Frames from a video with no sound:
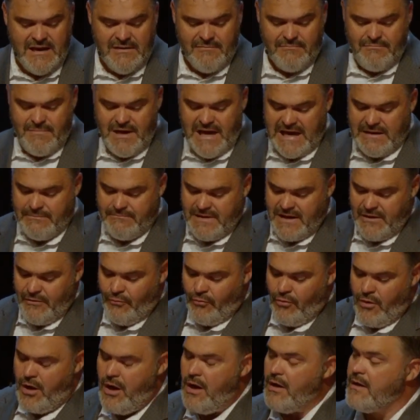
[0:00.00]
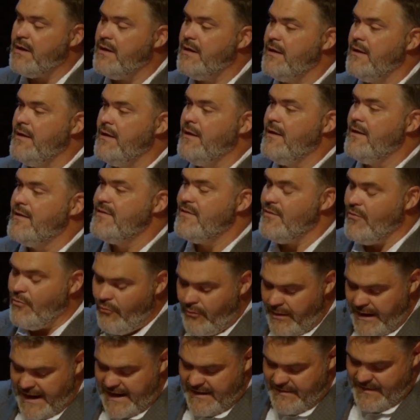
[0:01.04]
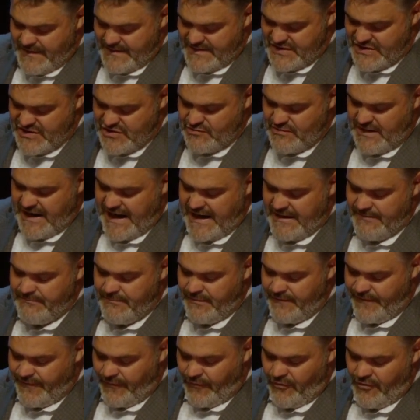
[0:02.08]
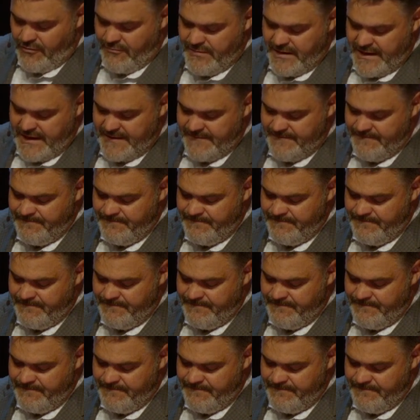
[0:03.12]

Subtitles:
Make me walk the way that's straight before me.